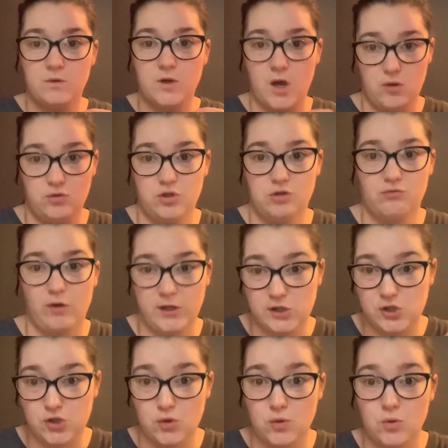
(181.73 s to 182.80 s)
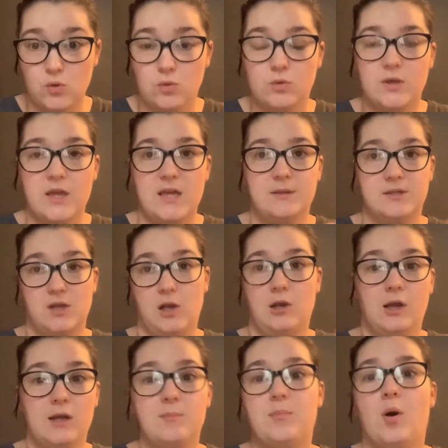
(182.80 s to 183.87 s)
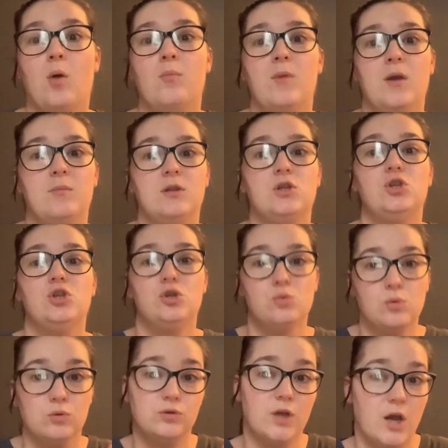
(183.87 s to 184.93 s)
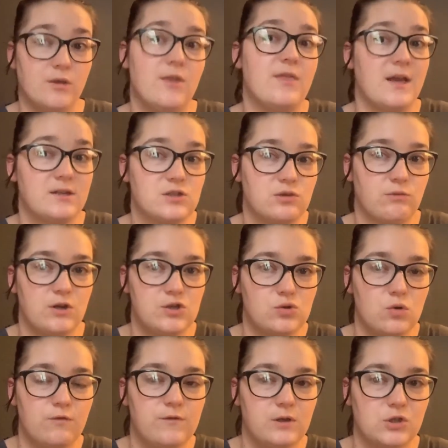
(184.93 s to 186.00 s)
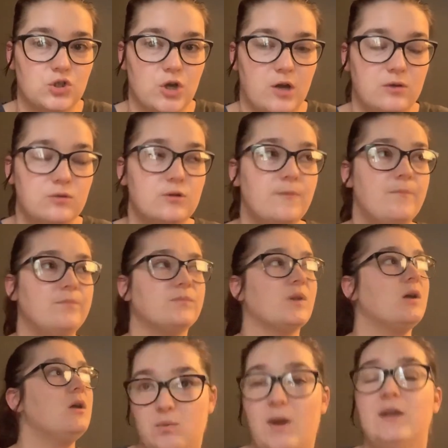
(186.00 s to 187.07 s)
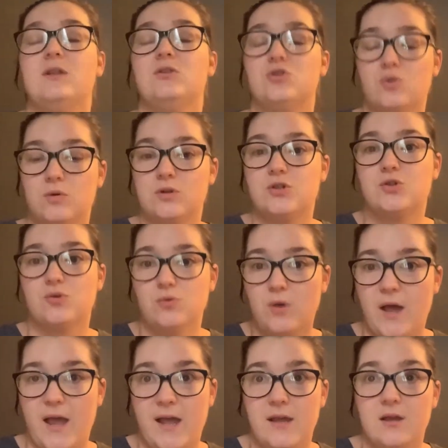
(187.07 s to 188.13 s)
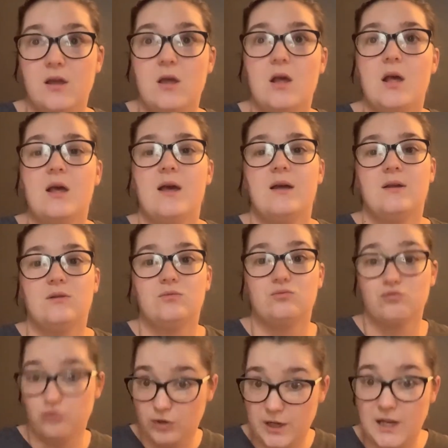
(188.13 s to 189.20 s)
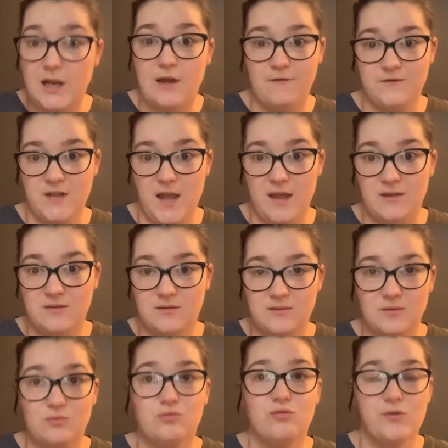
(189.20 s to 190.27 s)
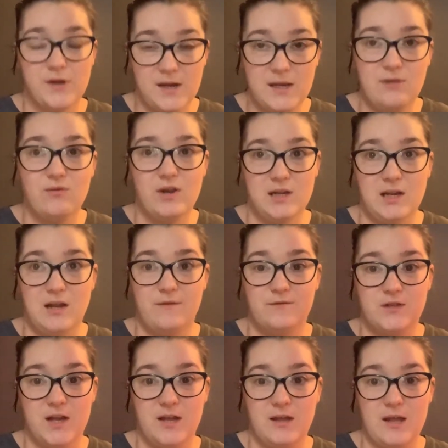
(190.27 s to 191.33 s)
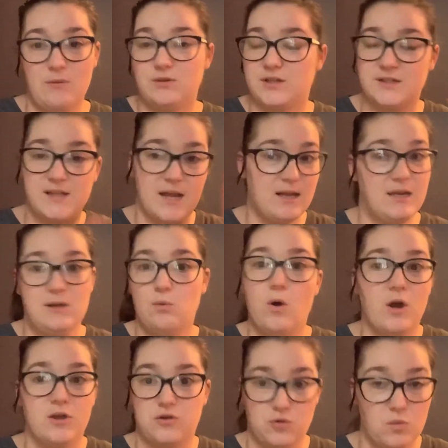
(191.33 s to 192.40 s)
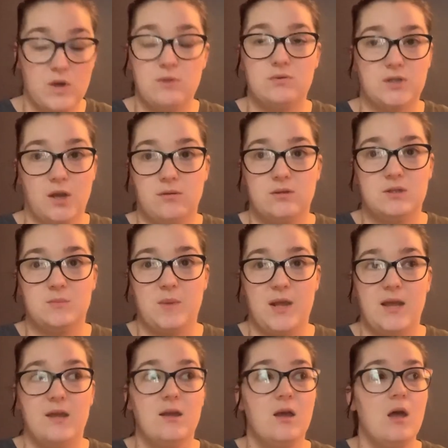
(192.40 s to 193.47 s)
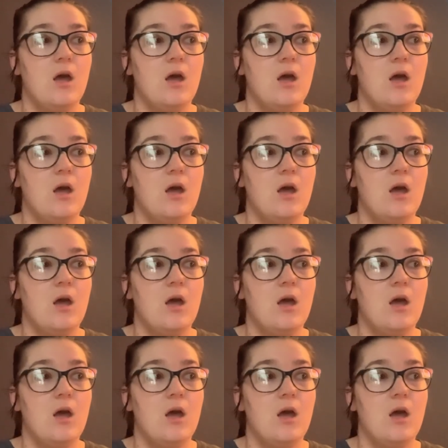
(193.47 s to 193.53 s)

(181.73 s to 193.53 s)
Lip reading: go to the right school, it's a light bulb moment, you will know that that's the right school for your child. Went and toured school A, really loved it, really, really loved it. It was exactly what I thought it was going to be.